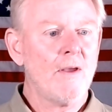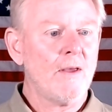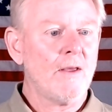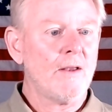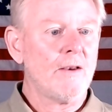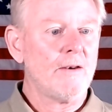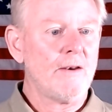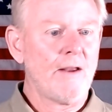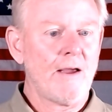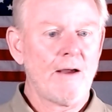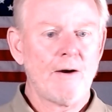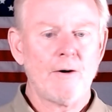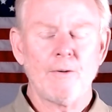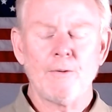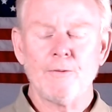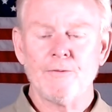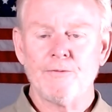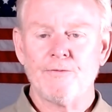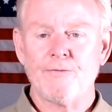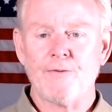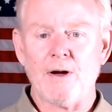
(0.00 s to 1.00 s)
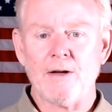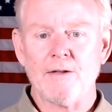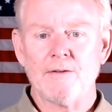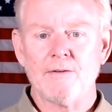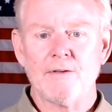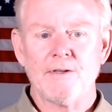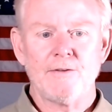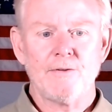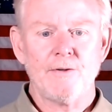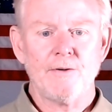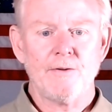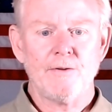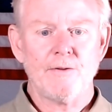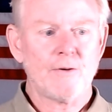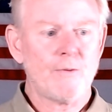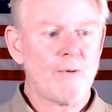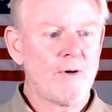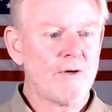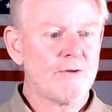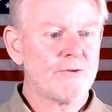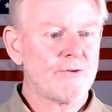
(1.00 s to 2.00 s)
Now, finally, to the
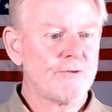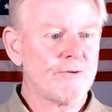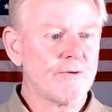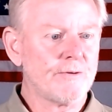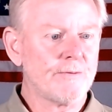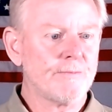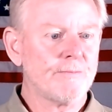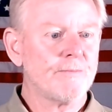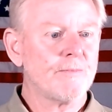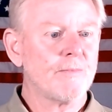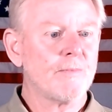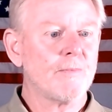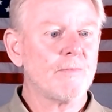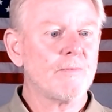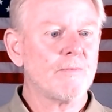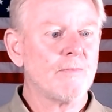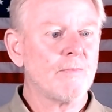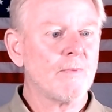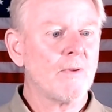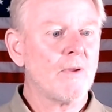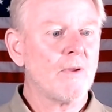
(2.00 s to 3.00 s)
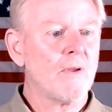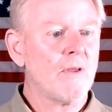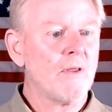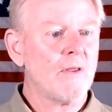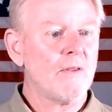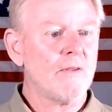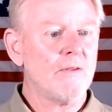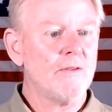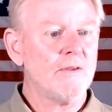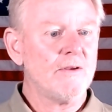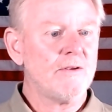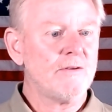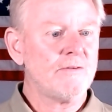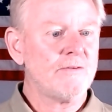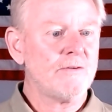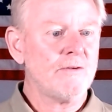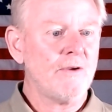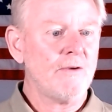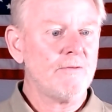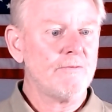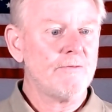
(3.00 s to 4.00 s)
question. This
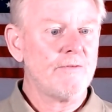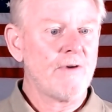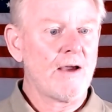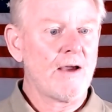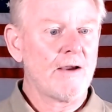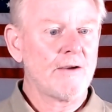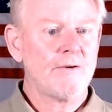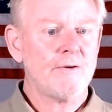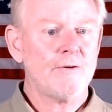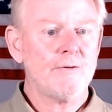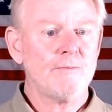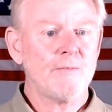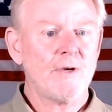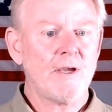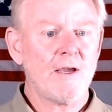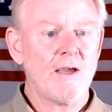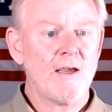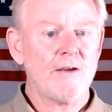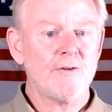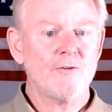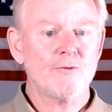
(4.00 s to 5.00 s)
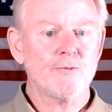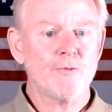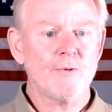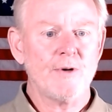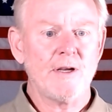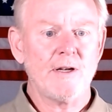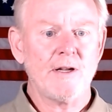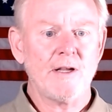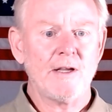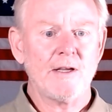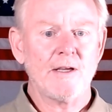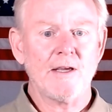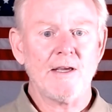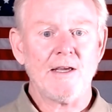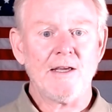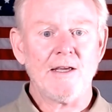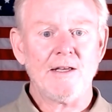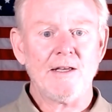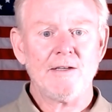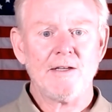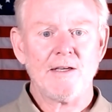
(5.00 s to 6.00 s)
vacuum gauge reading
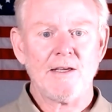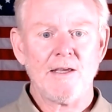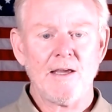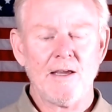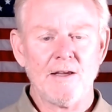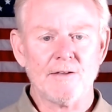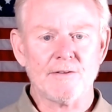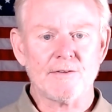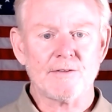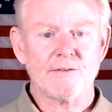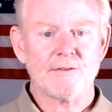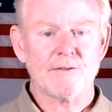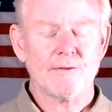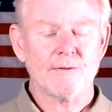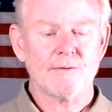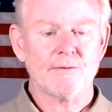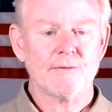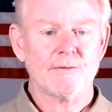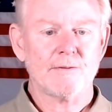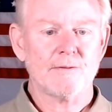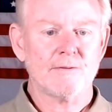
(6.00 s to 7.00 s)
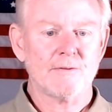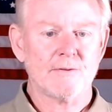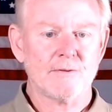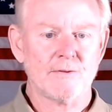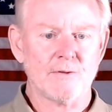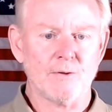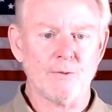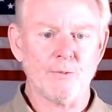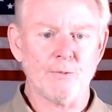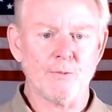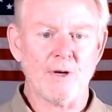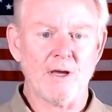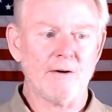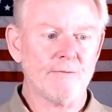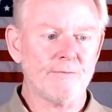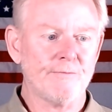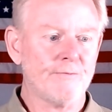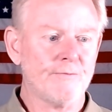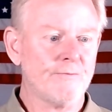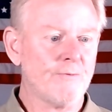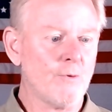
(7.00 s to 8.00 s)
indicates. So we have
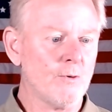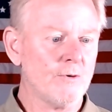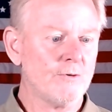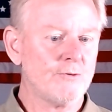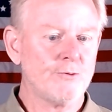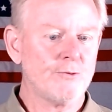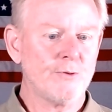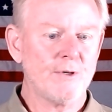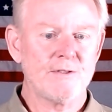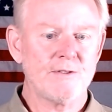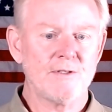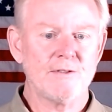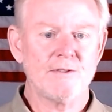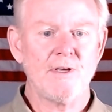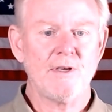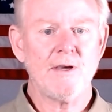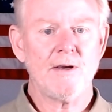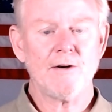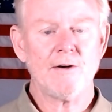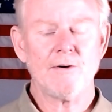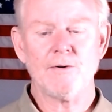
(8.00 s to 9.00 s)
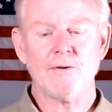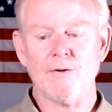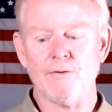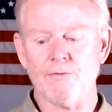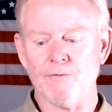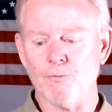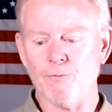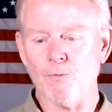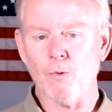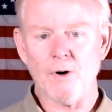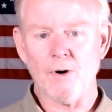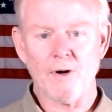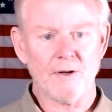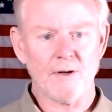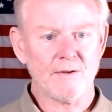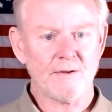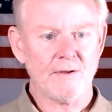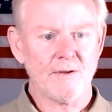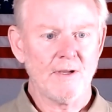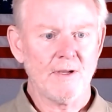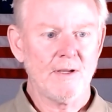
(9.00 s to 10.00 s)
4 choices here of
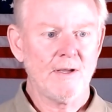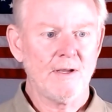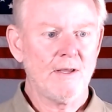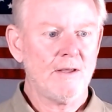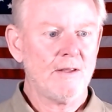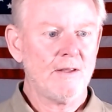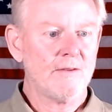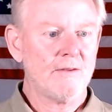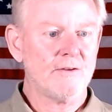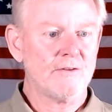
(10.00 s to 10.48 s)
what this